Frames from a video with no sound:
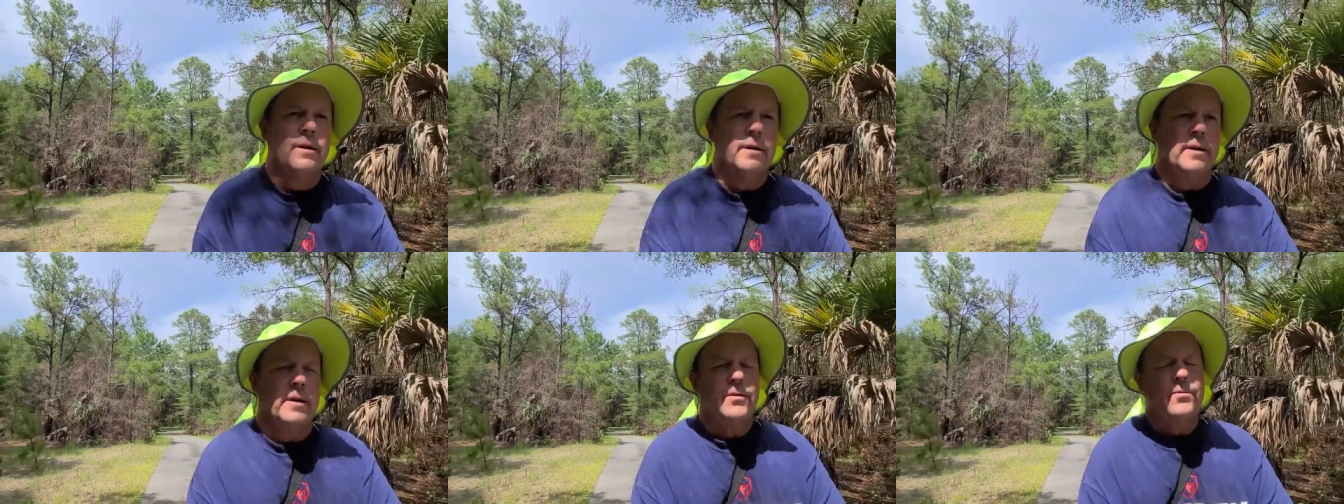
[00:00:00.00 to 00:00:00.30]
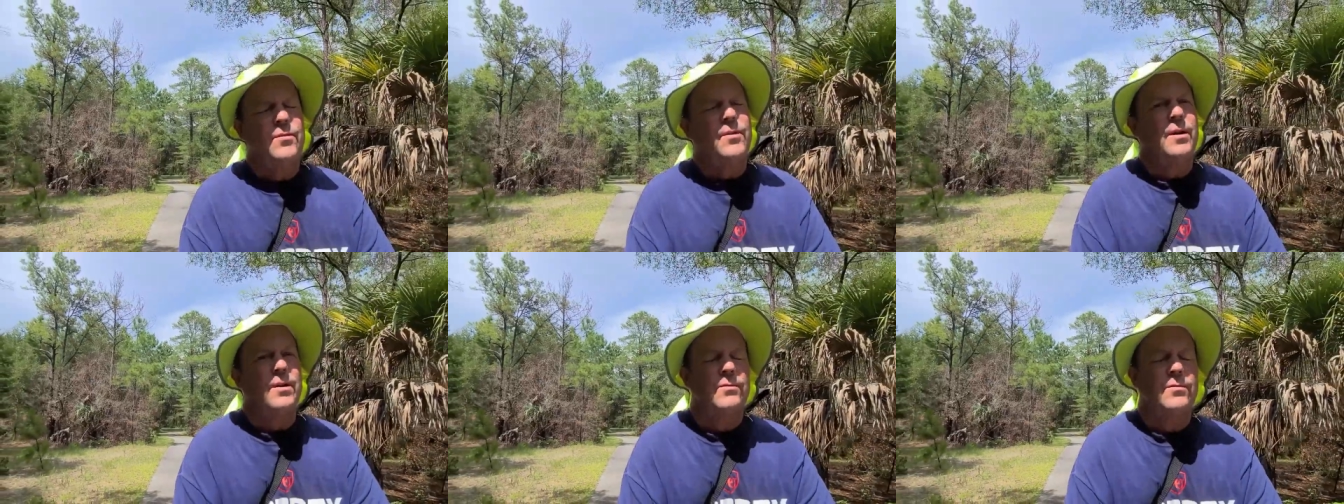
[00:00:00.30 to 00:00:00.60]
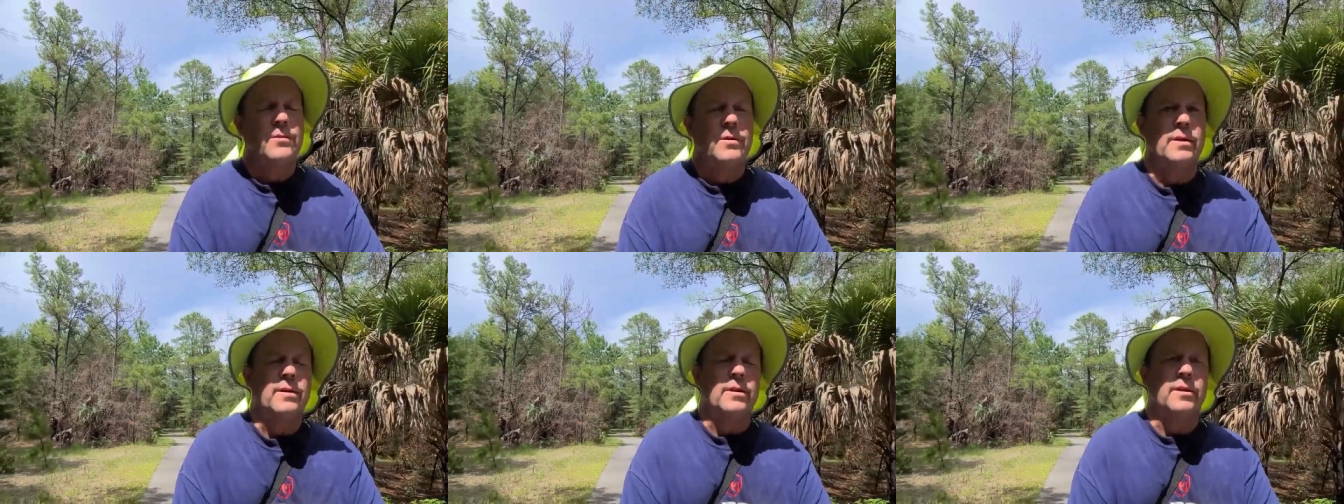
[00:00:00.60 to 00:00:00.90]
They fought
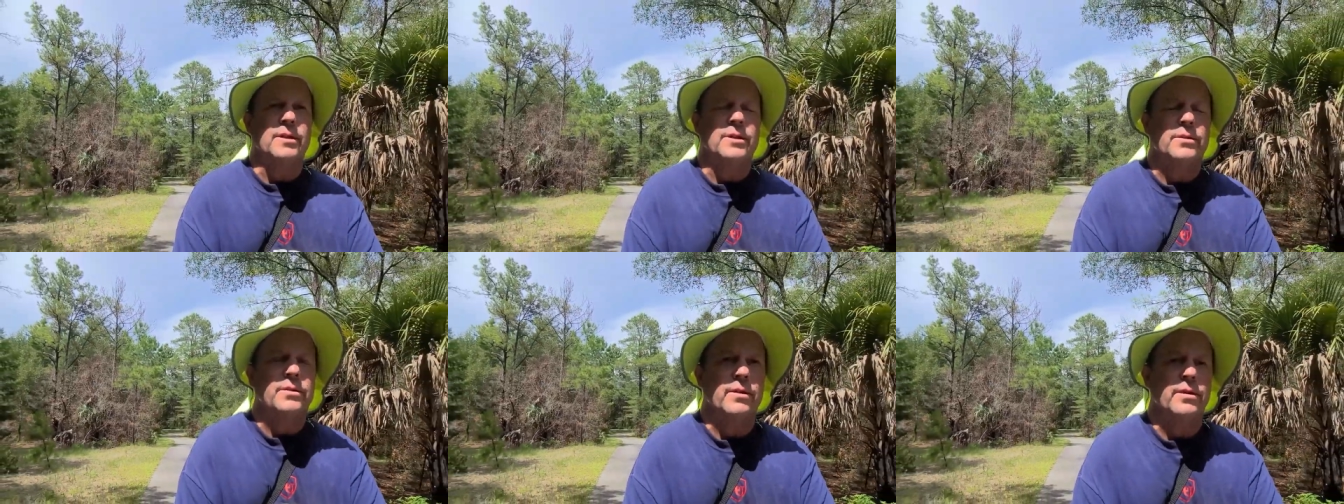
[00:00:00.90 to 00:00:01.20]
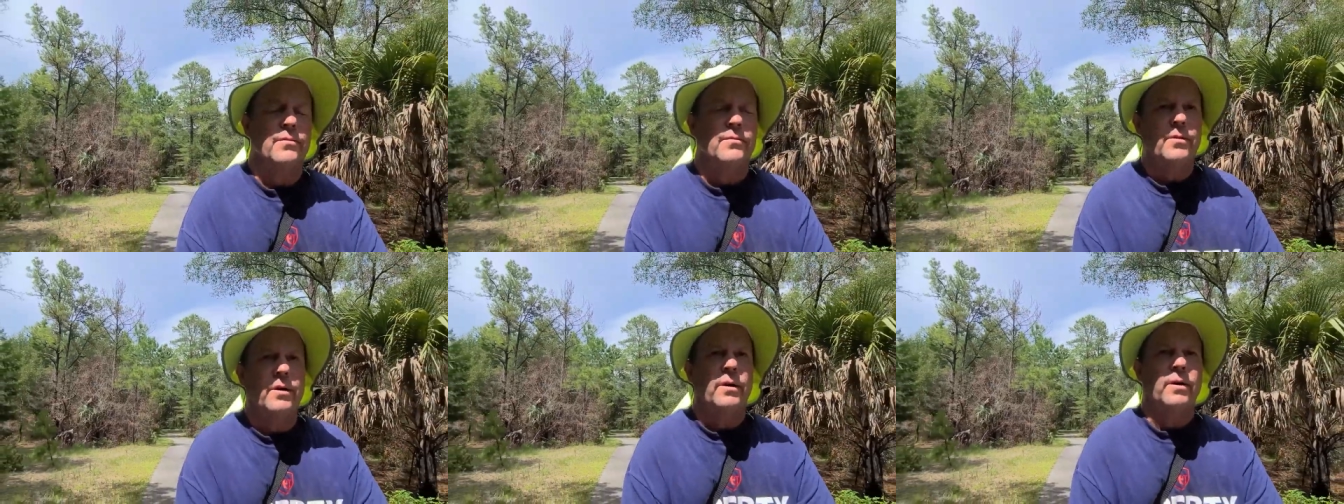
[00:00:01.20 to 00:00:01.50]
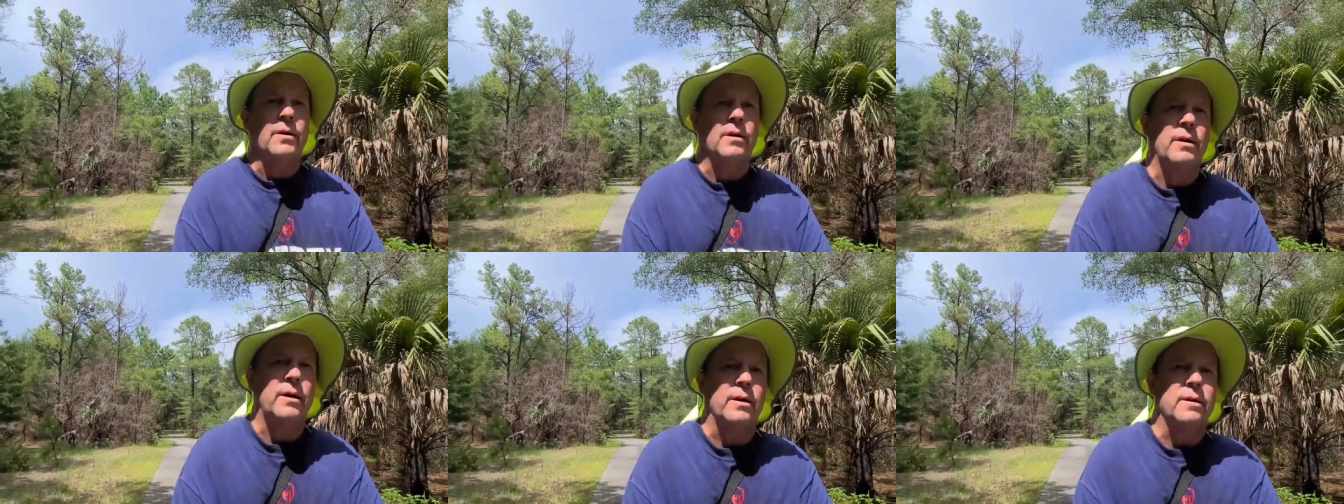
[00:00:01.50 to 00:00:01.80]
for their country. They
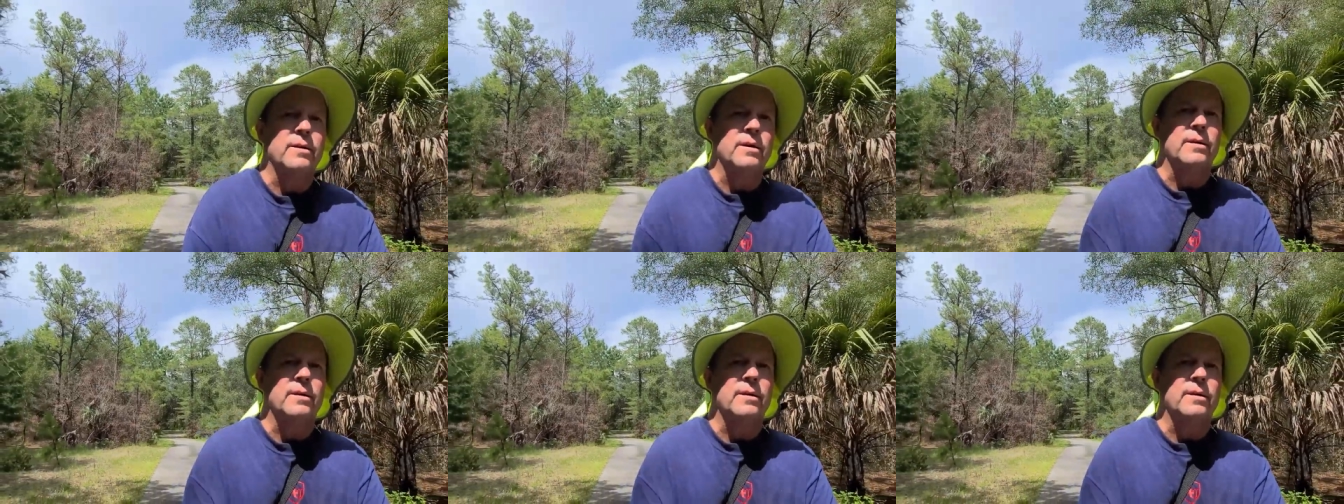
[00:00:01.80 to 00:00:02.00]
fought hard.